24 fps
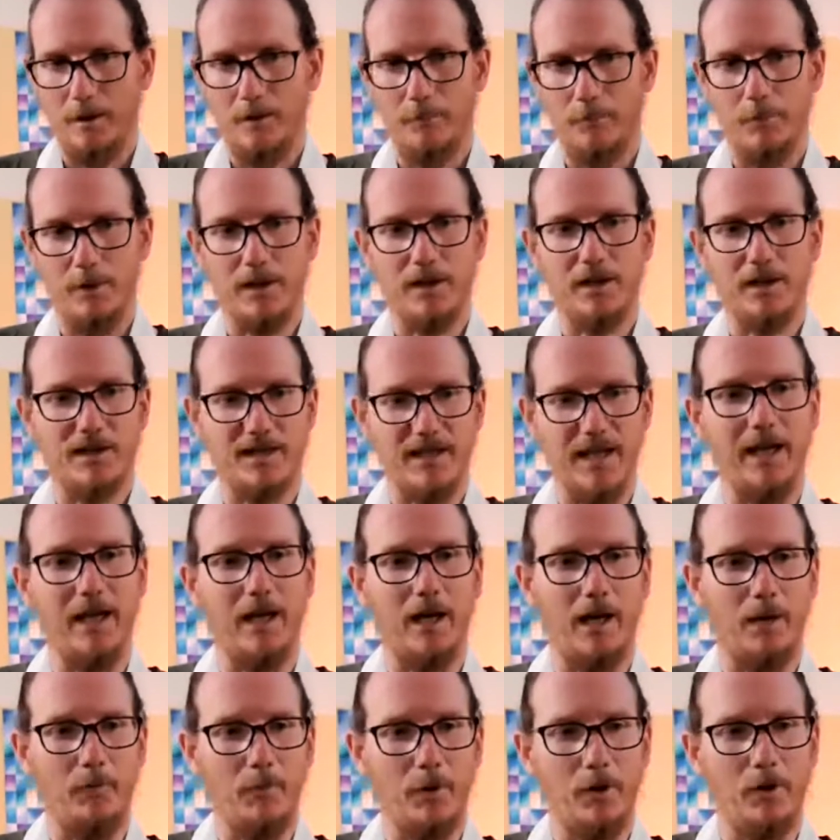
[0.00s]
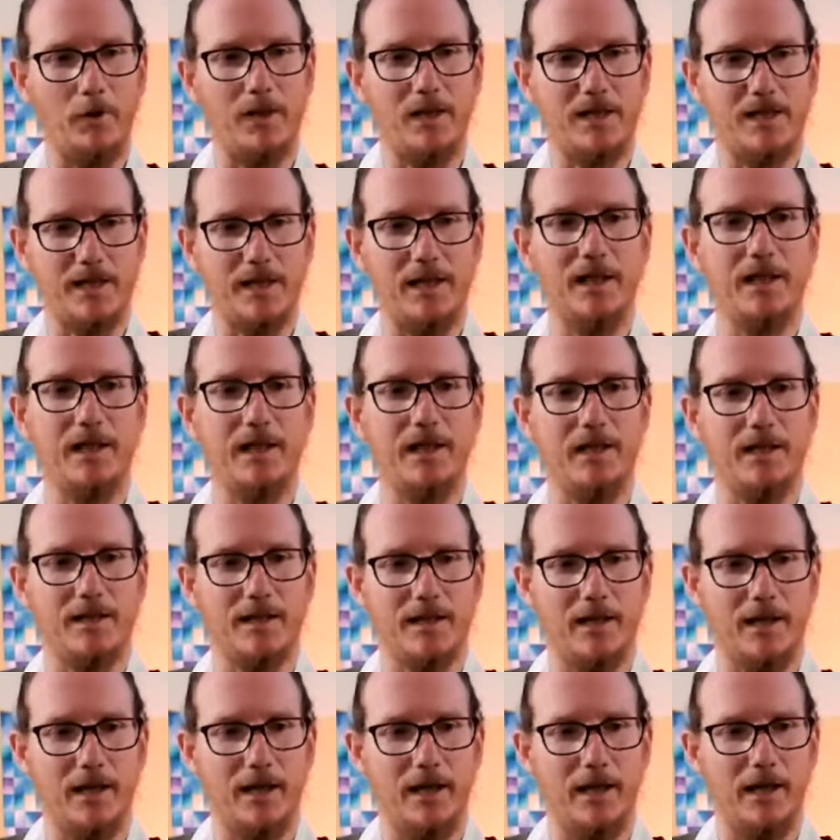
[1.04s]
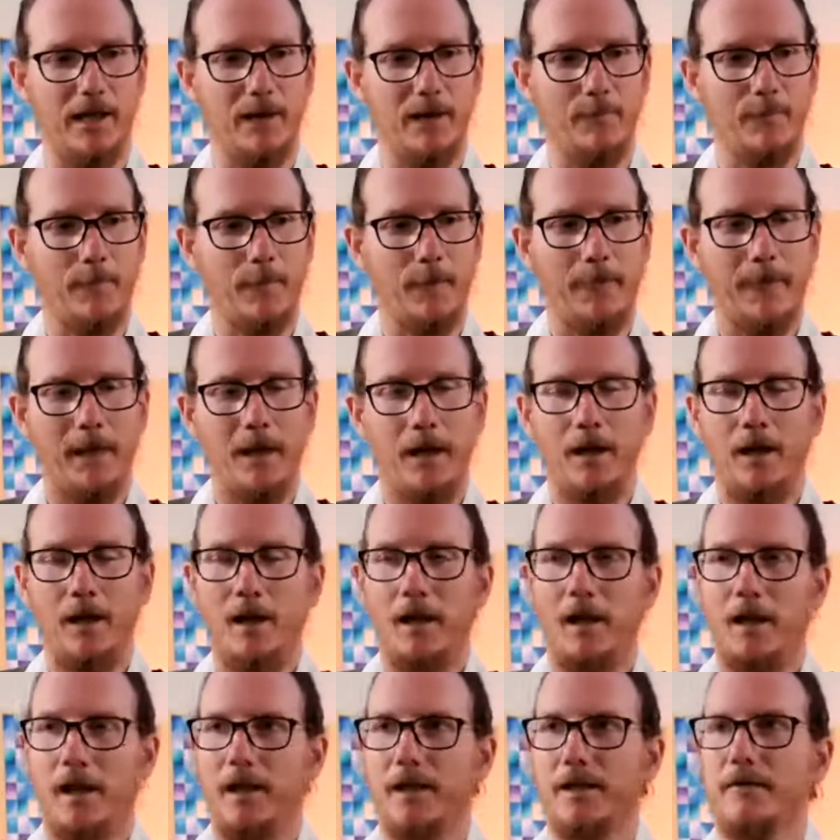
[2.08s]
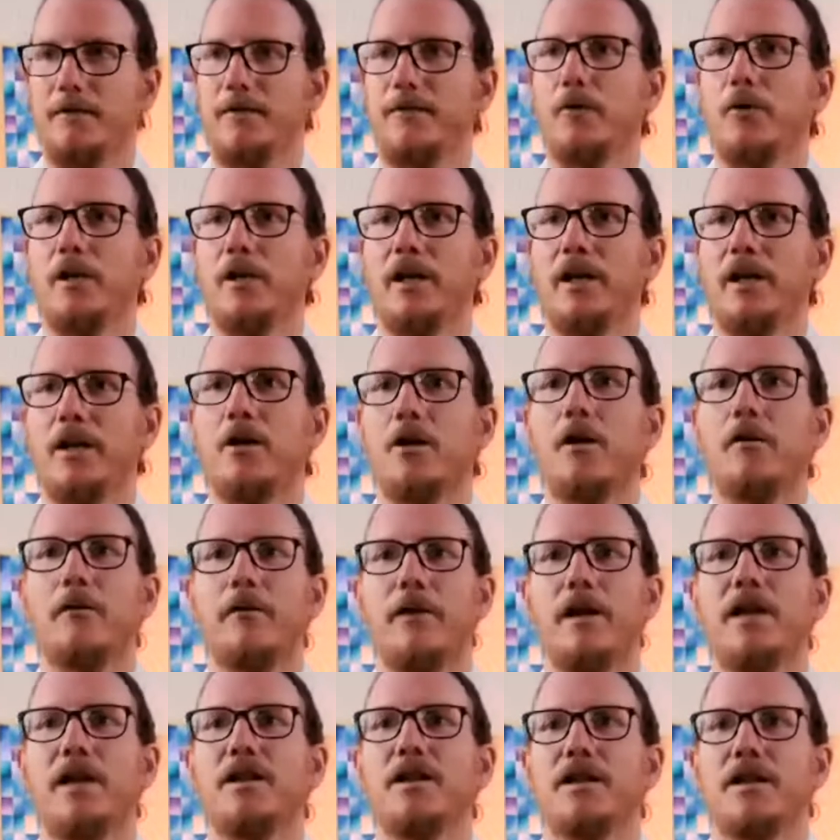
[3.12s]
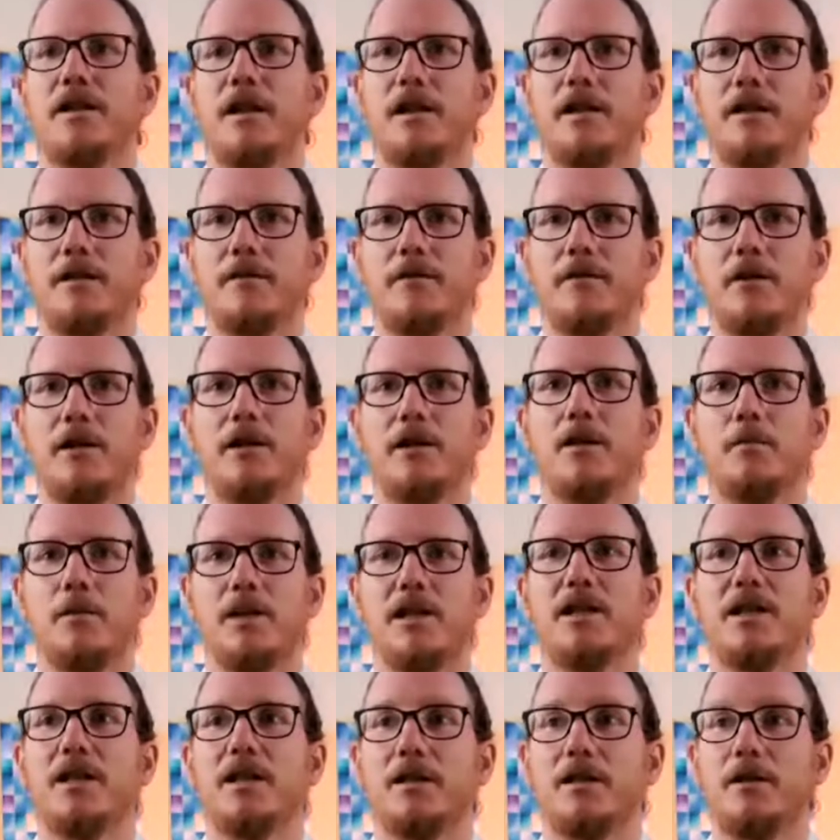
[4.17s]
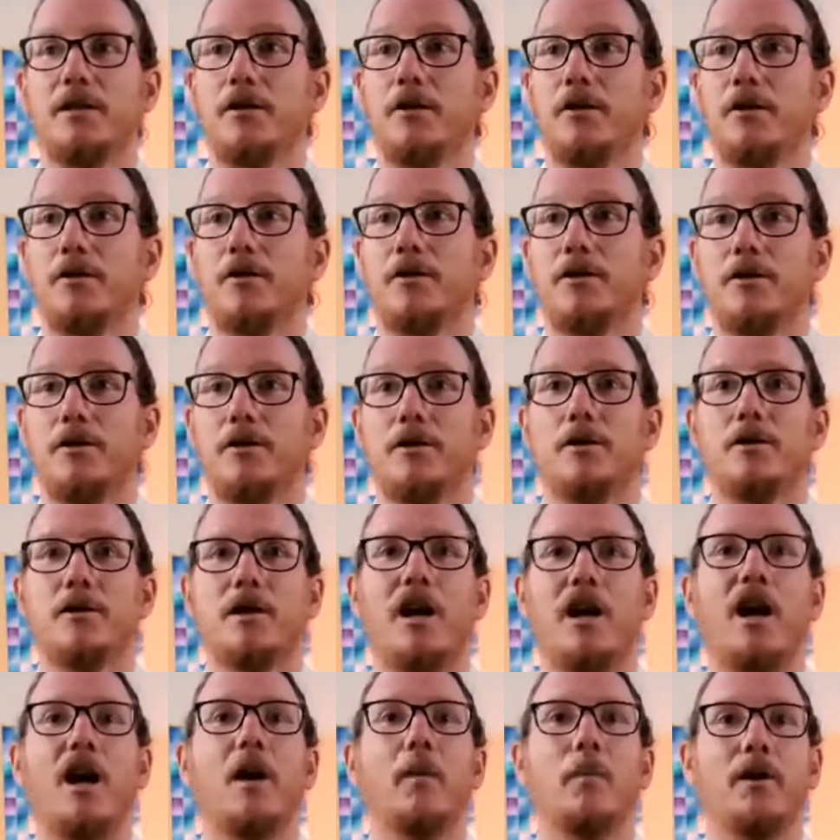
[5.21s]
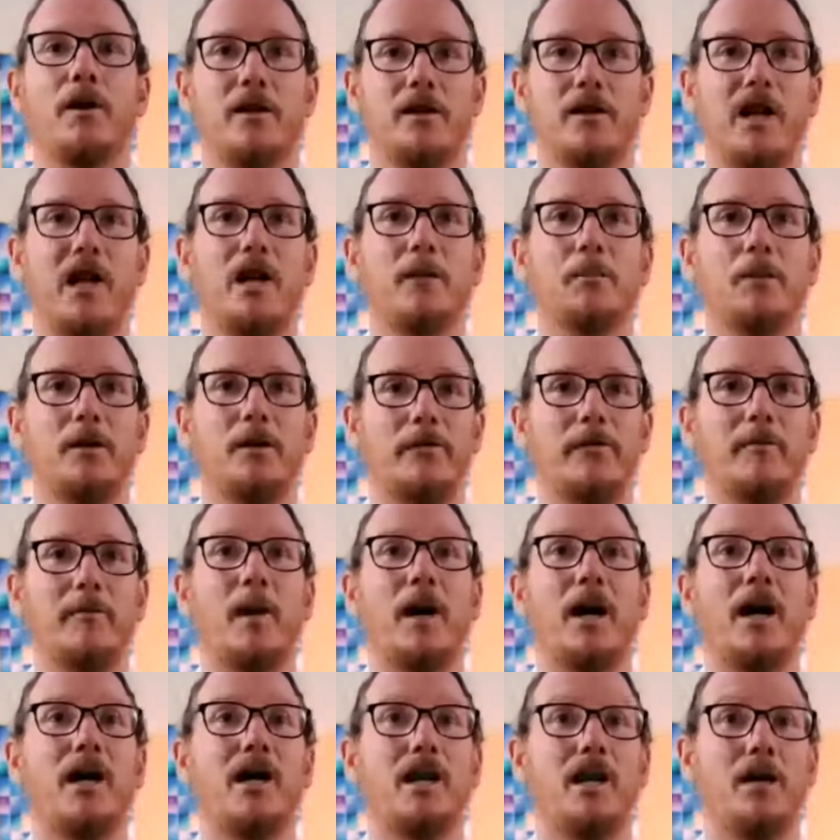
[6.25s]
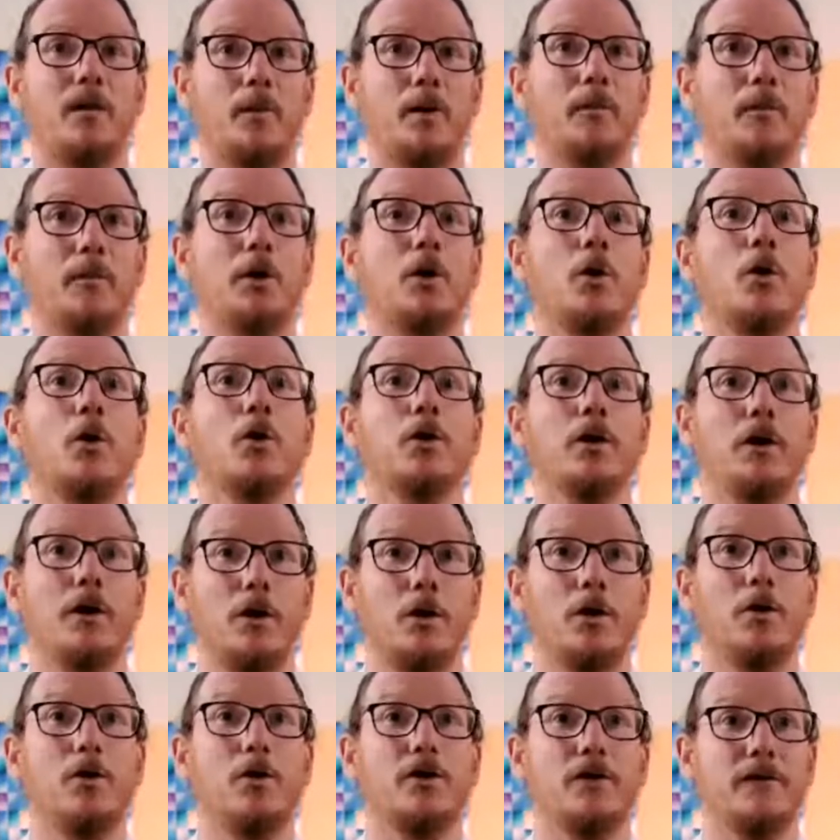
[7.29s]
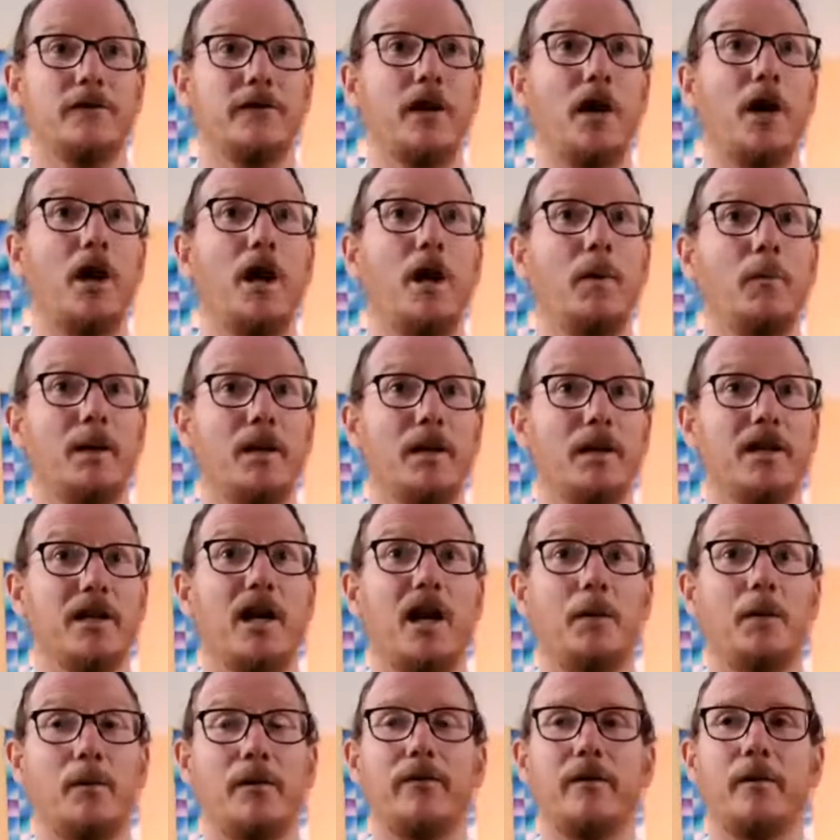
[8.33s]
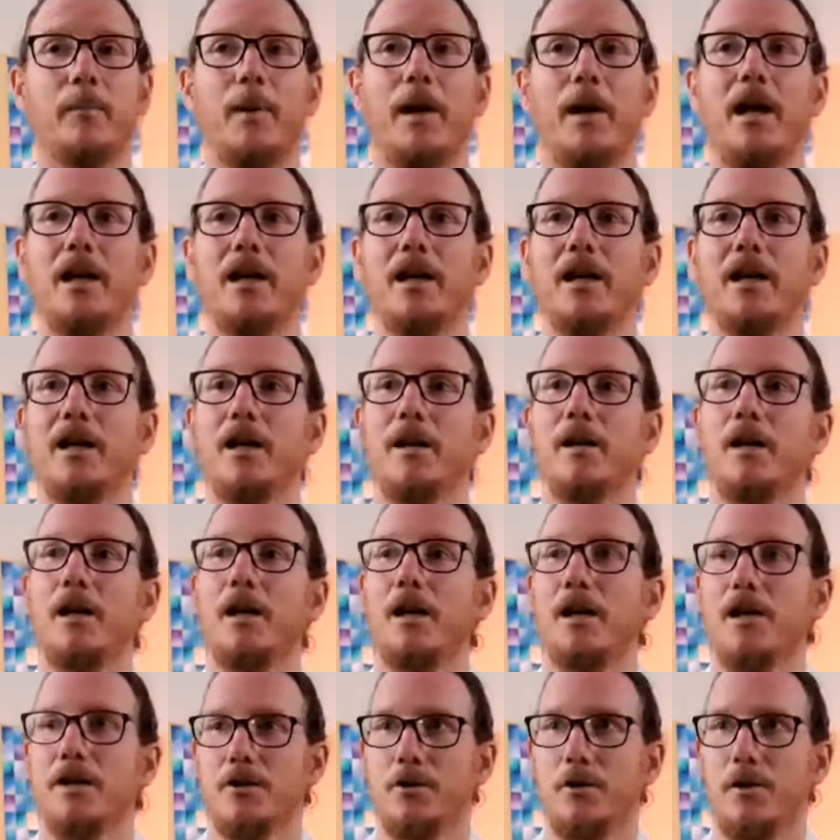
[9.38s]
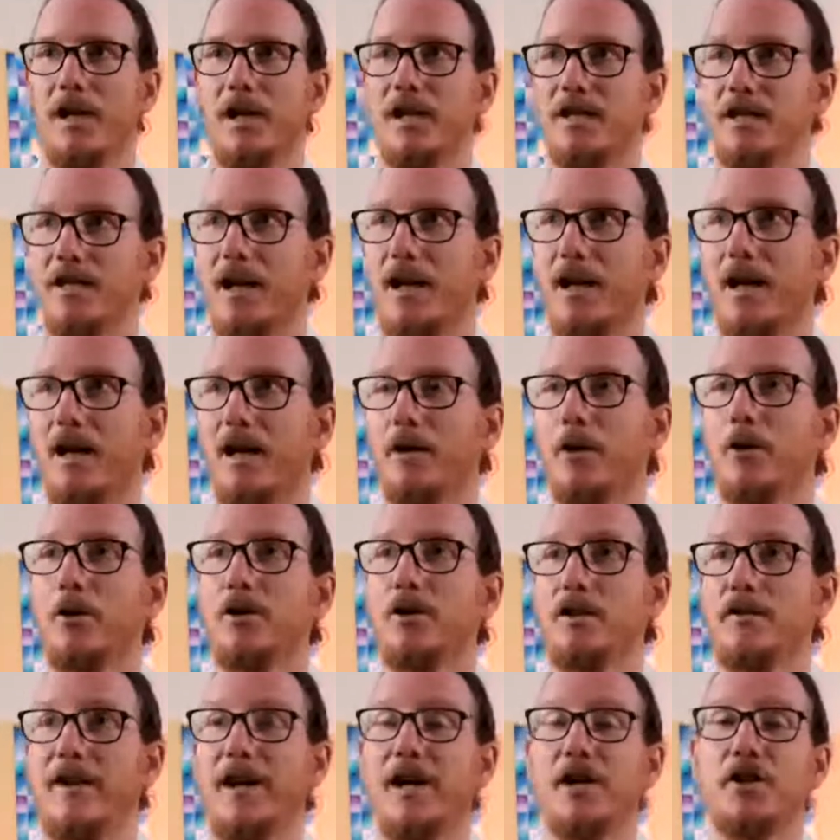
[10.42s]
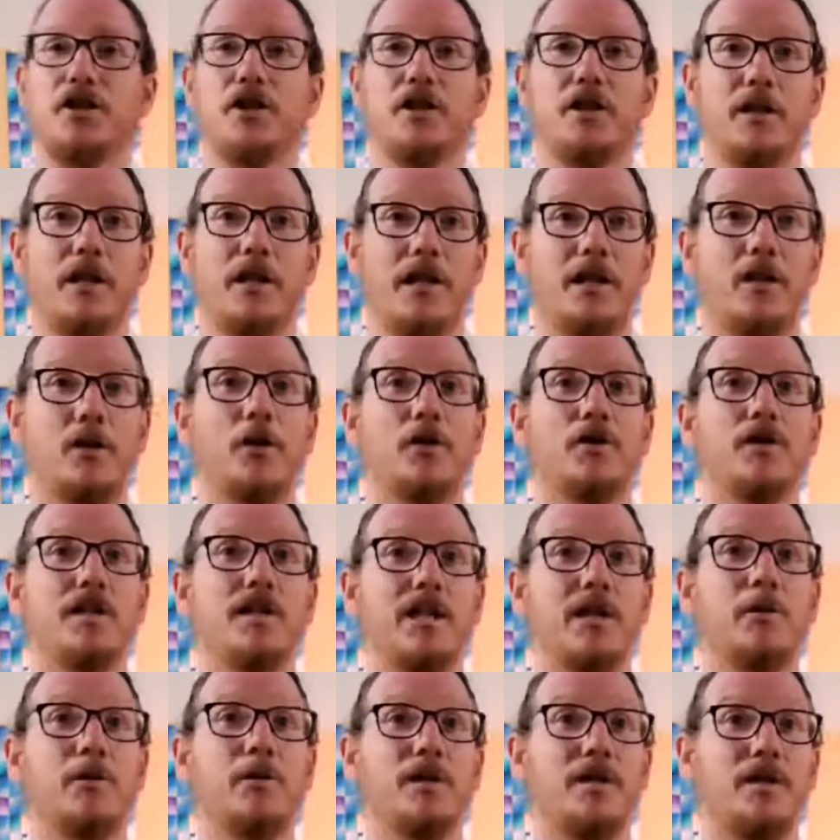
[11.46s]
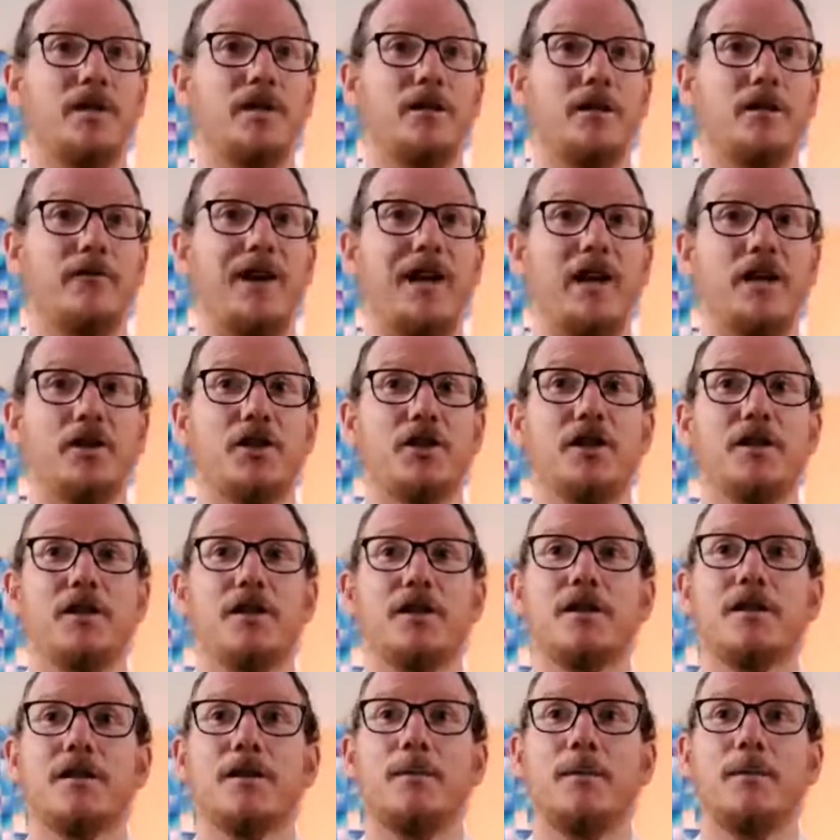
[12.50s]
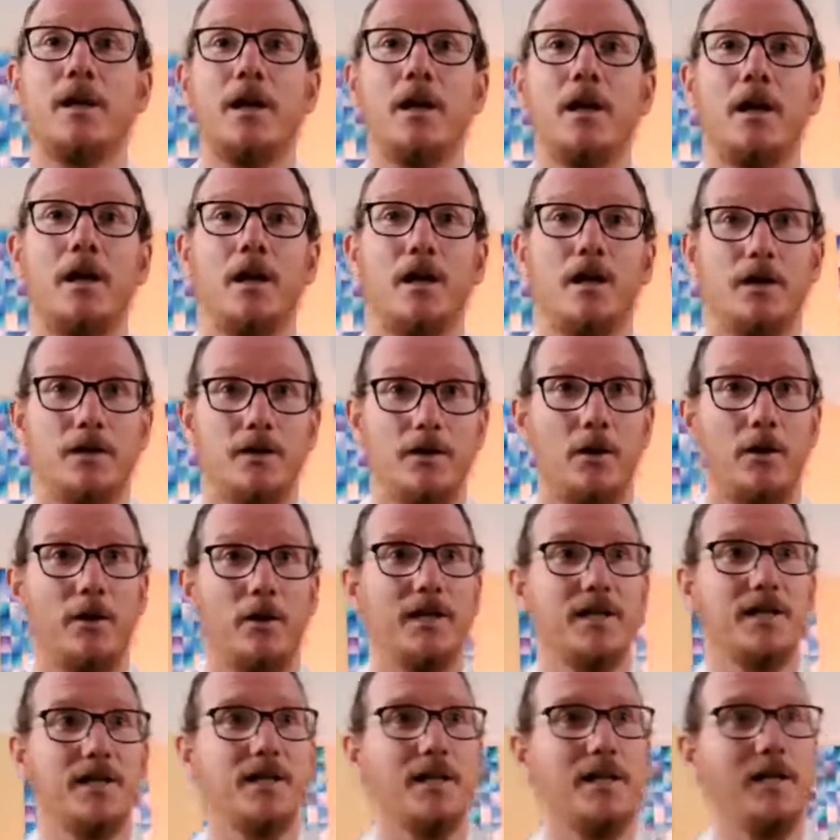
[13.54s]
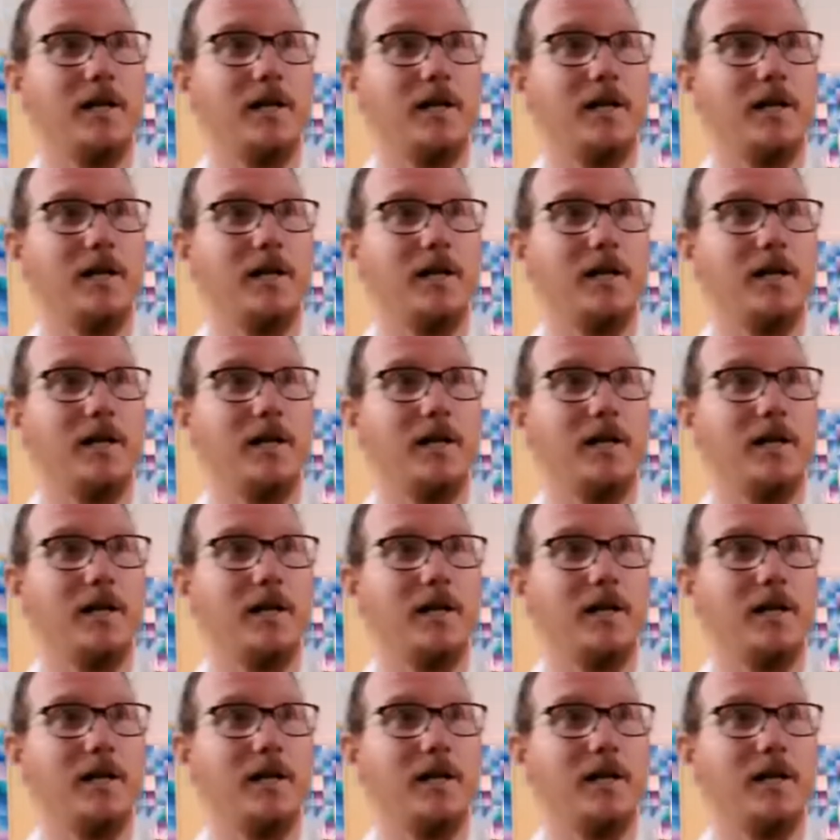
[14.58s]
we could say that Amoghasiddhi is fully convinced and is fully committed to the karma and karma vipaka, what we call the laws of karma and karma vipaka. So that's our laws of action and consequences of actions. So there's